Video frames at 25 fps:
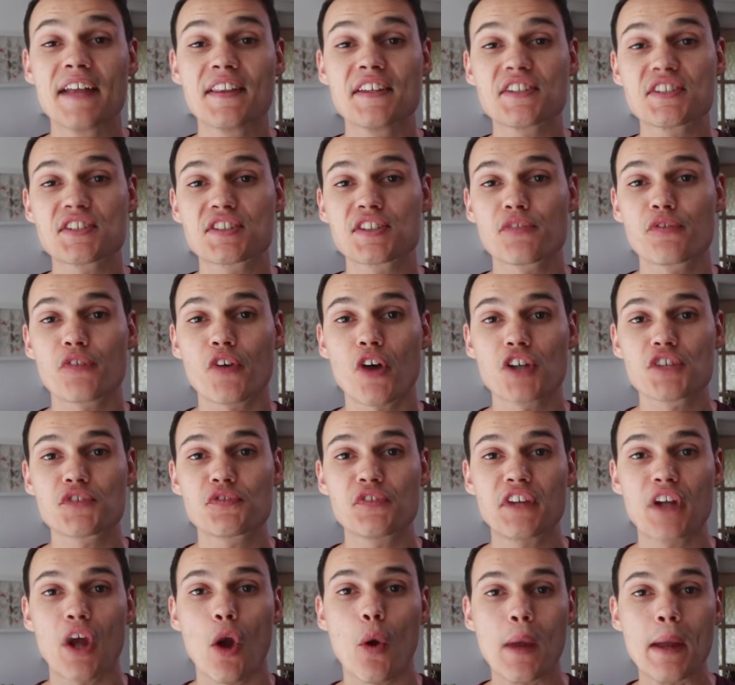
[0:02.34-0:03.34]
This is the
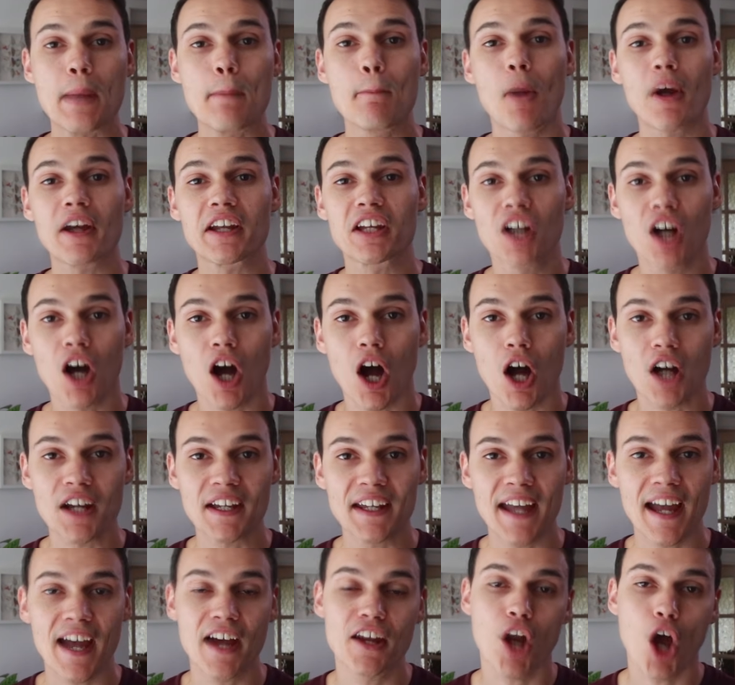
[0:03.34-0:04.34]
first video in my car
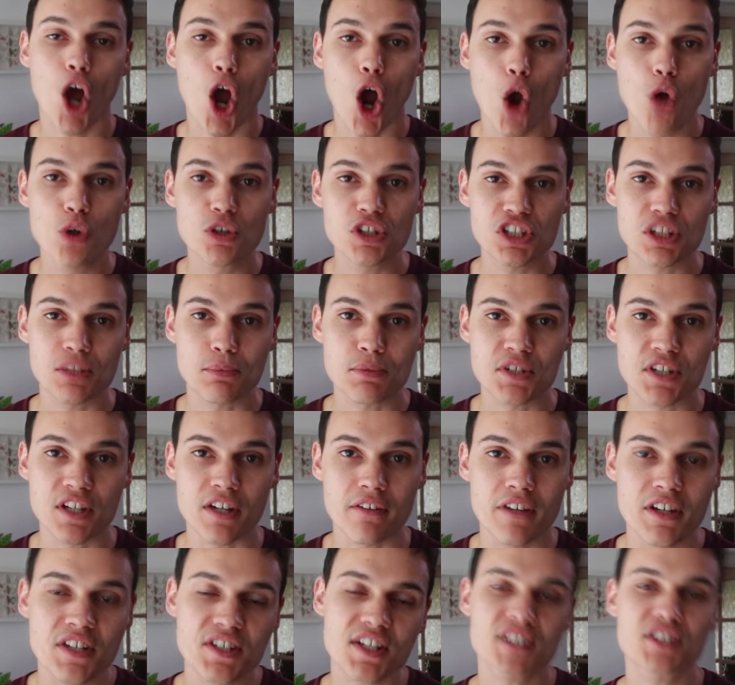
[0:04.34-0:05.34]
care and ownership
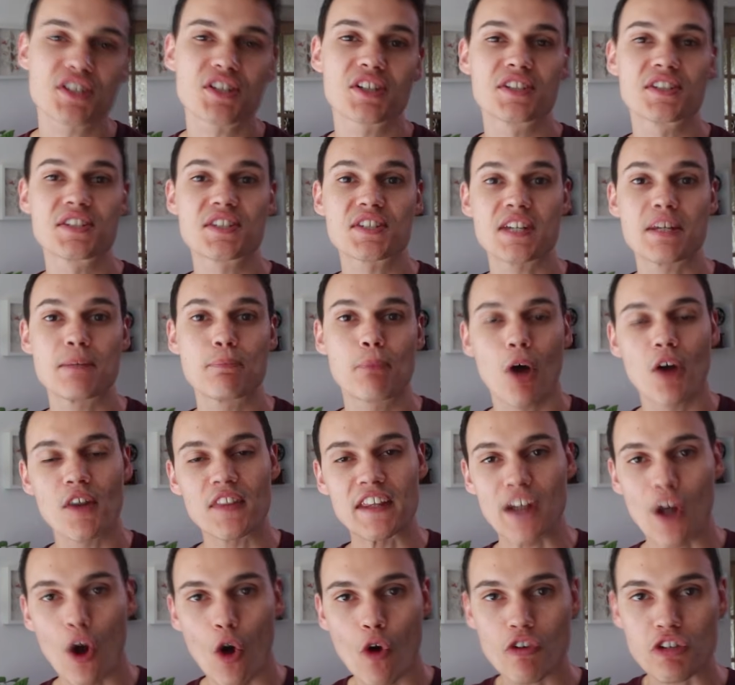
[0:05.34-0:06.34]
series, as you can see by
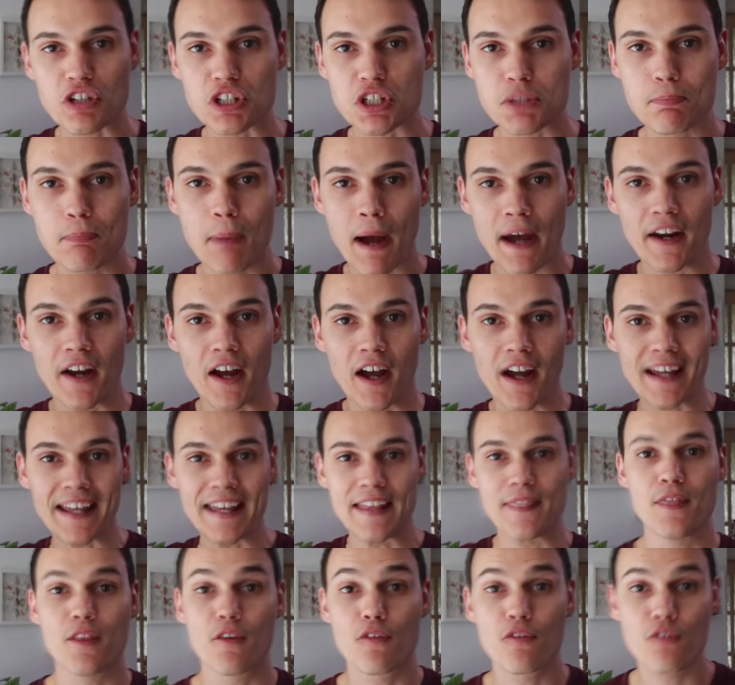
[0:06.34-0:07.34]
the orange banner
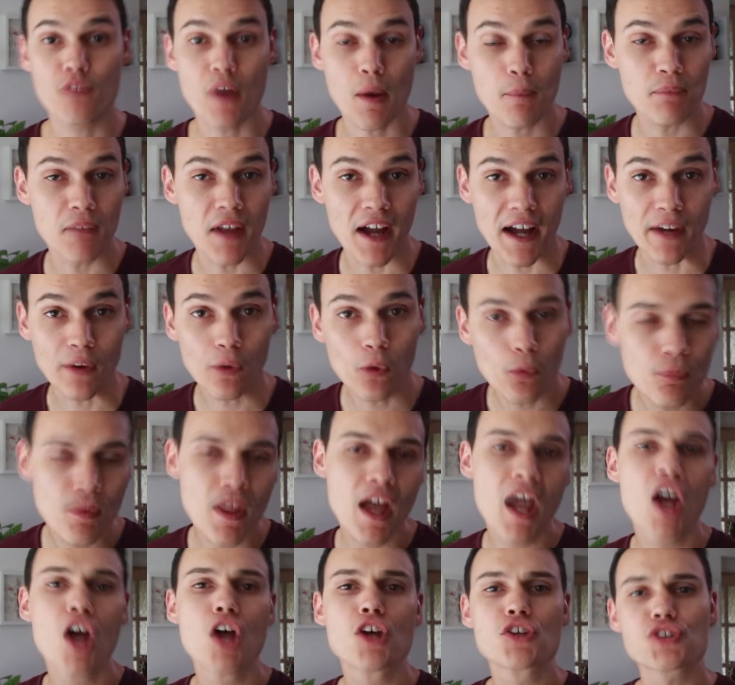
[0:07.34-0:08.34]
in the thumbnail.
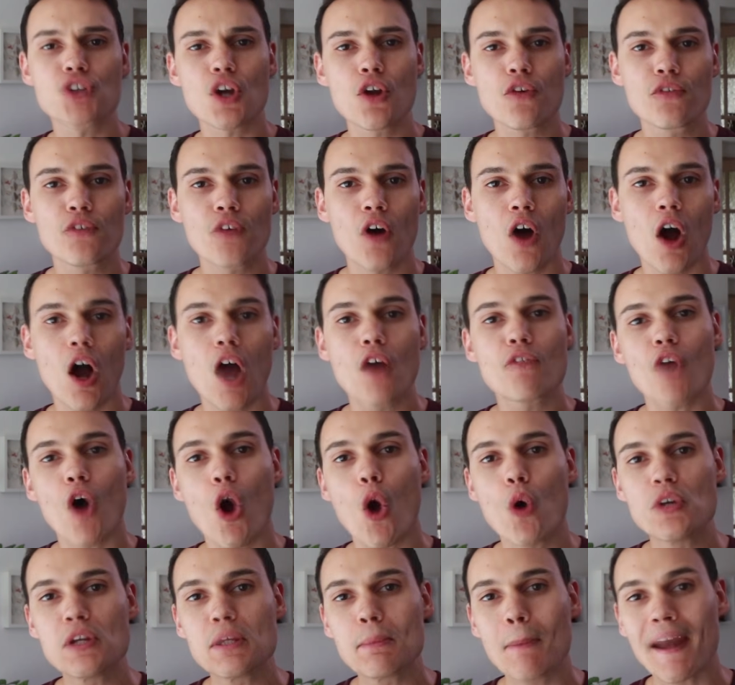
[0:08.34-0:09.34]
So far I've
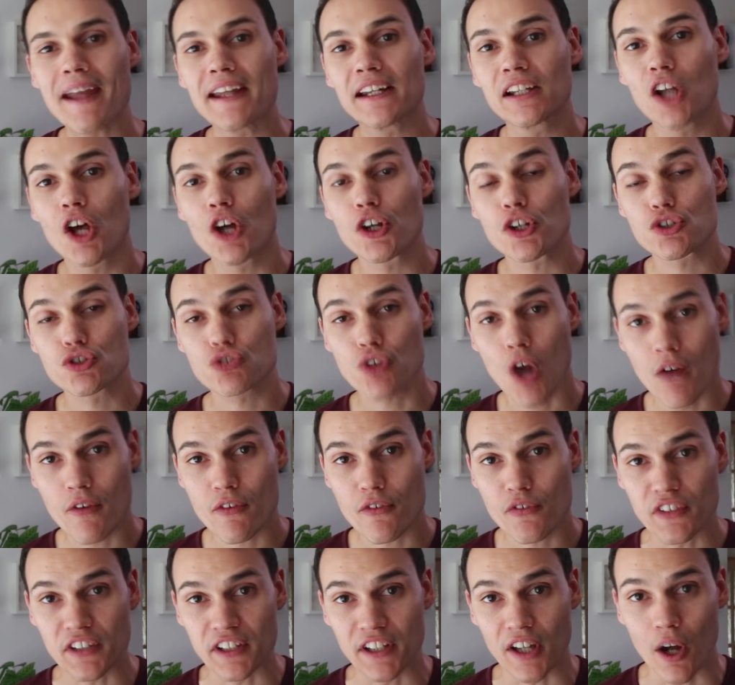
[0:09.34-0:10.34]
only made learner
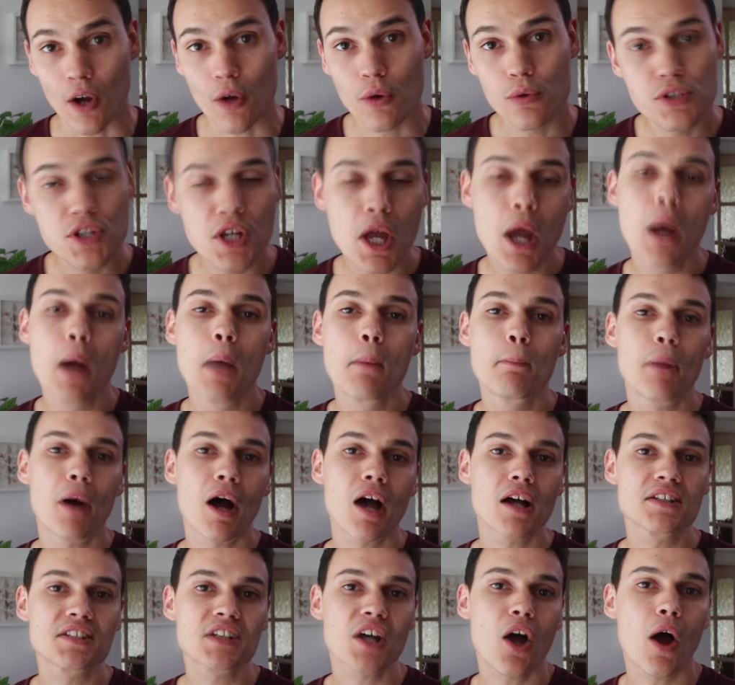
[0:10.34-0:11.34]
driver videos,
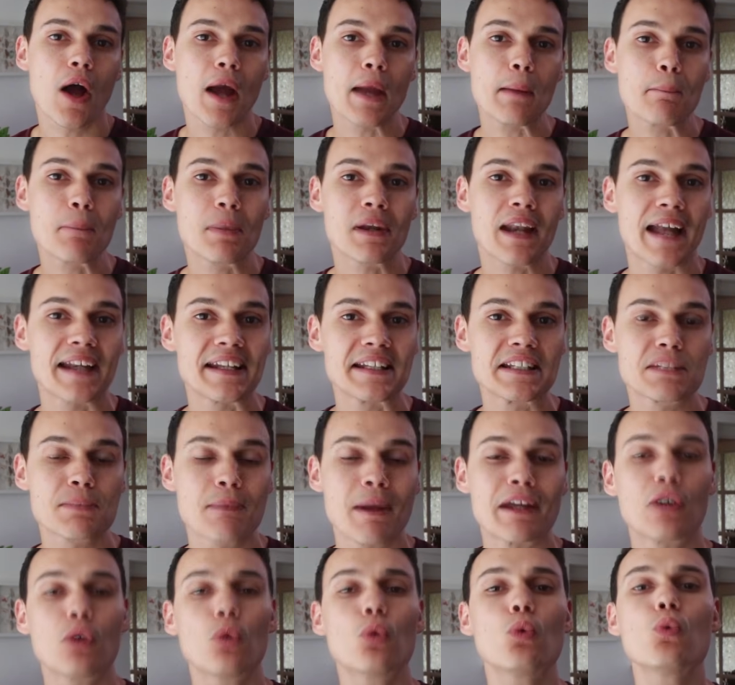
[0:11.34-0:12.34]
but I'm planning
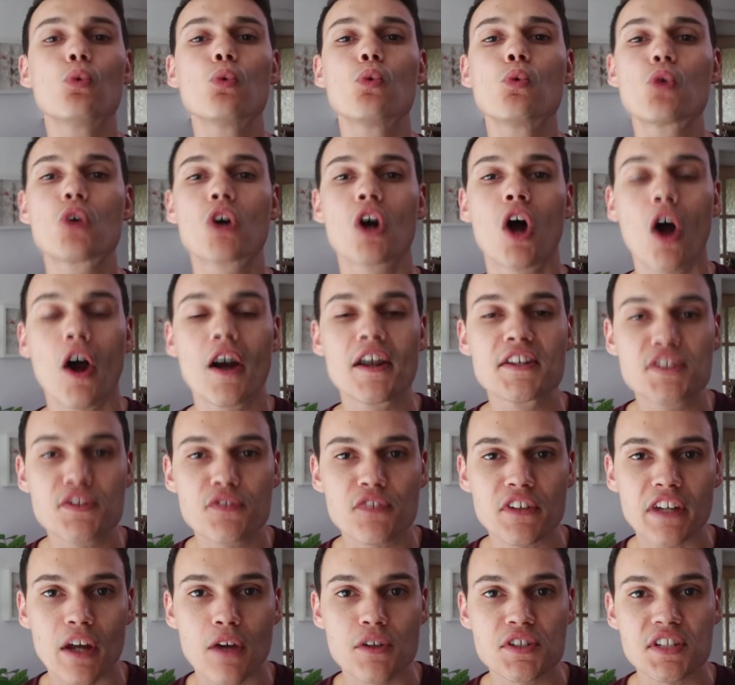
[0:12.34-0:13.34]
to make all kinds
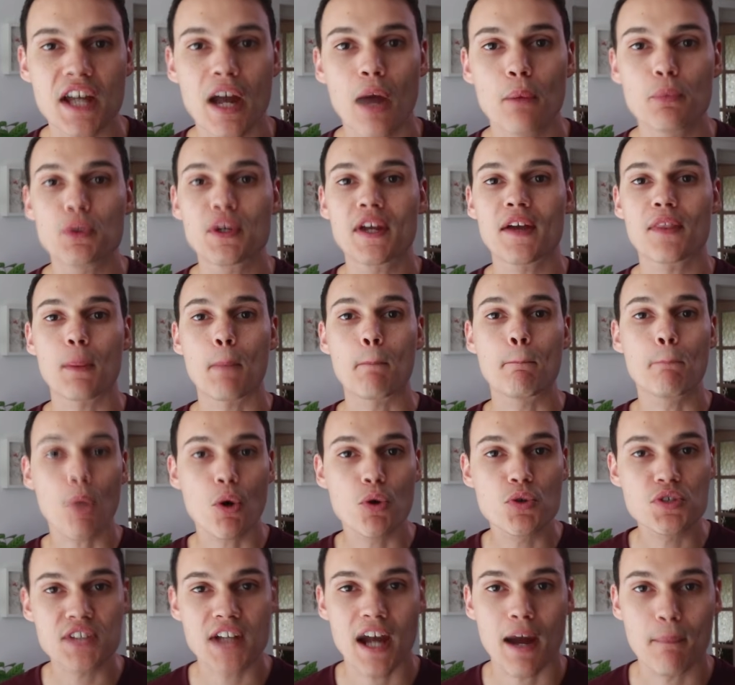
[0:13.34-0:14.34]
of videos to help you get the
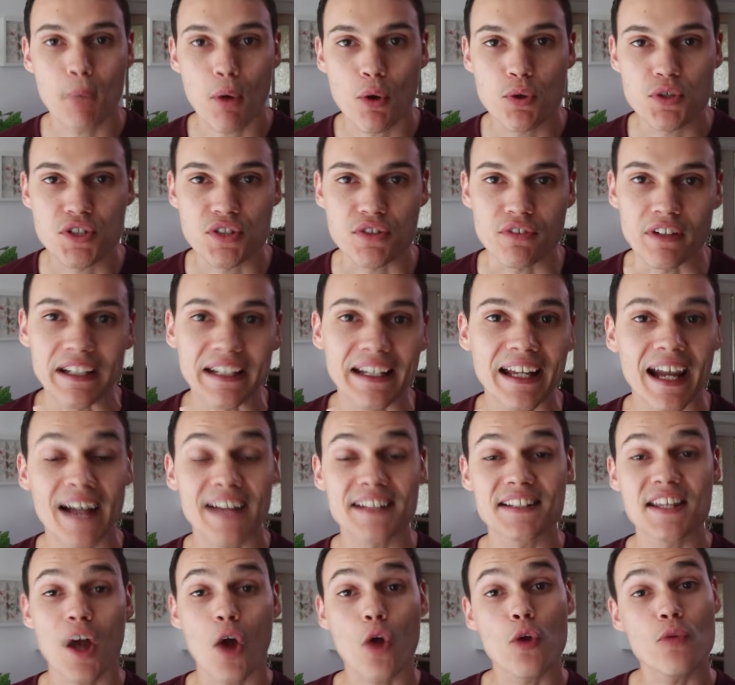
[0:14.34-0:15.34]
most out of motoring
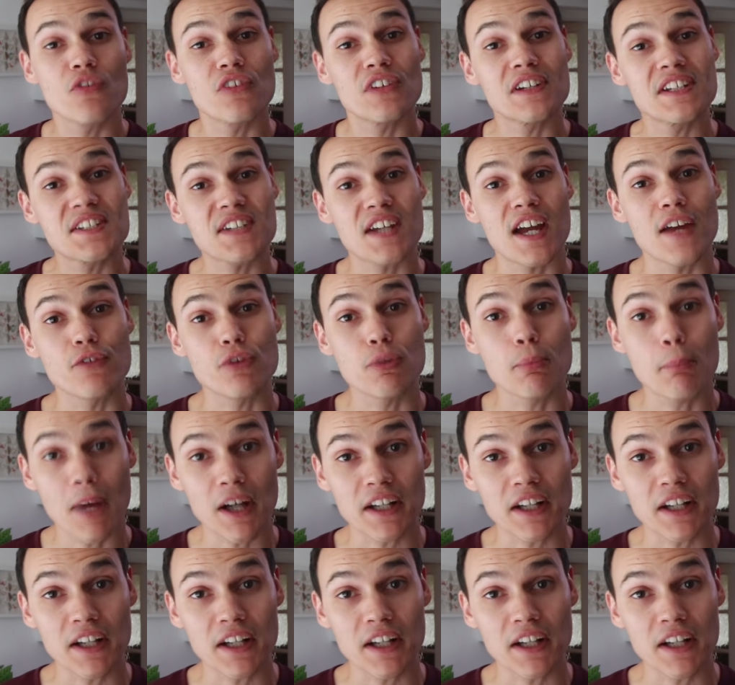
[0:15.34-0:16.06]
and hopefully save you